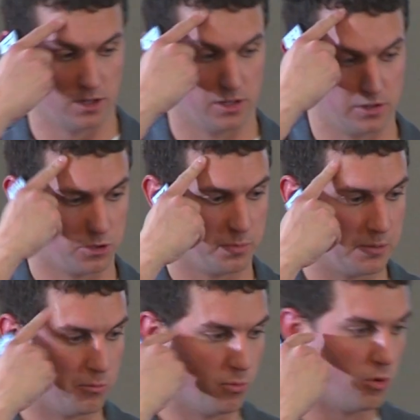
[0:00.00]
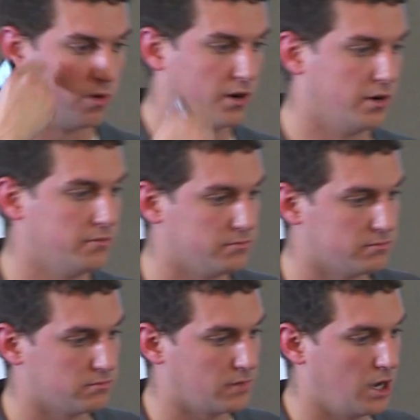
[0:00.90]
a little bit more
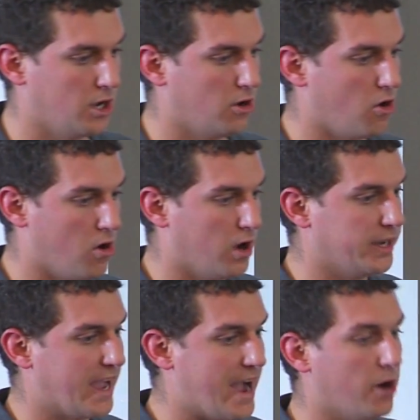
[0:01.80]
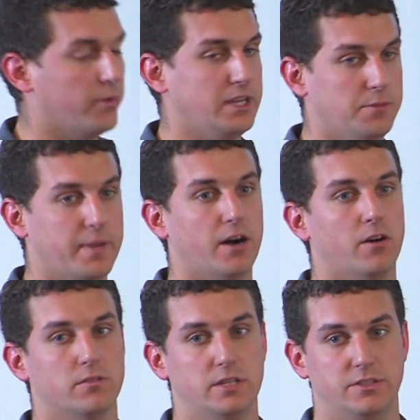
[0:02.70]
on how
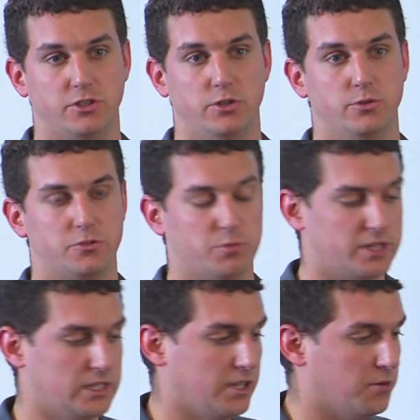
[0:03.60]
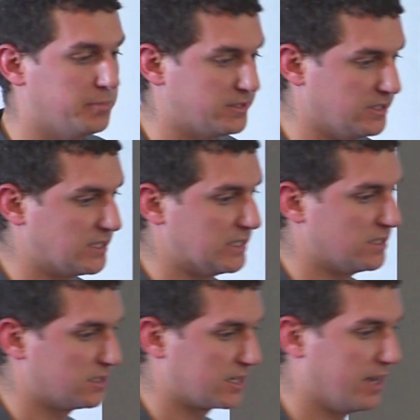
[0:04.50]
email is used within their
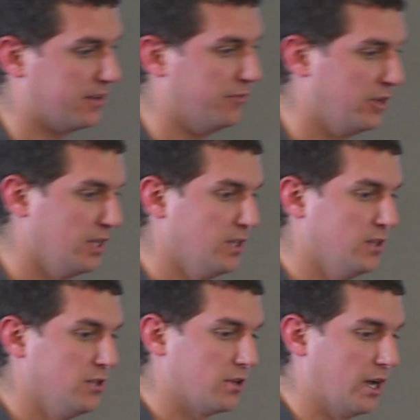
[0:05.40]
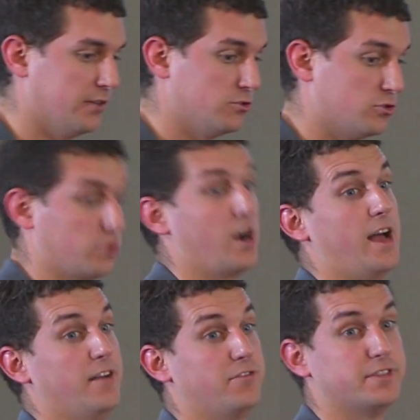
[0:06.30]
businesses to kind of
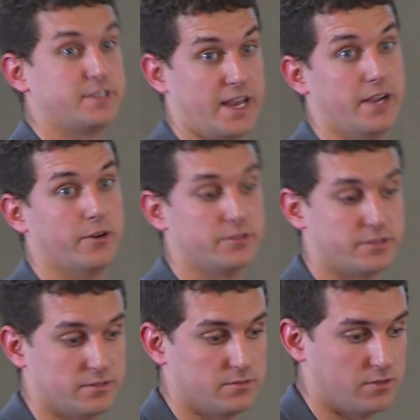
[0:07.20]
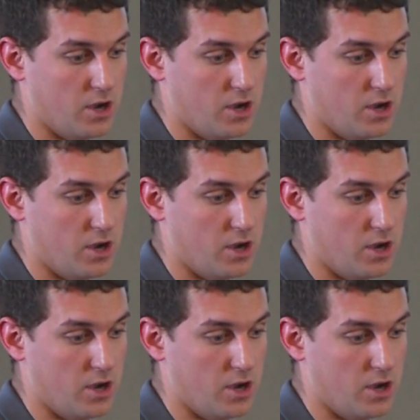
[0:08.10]
drive sales.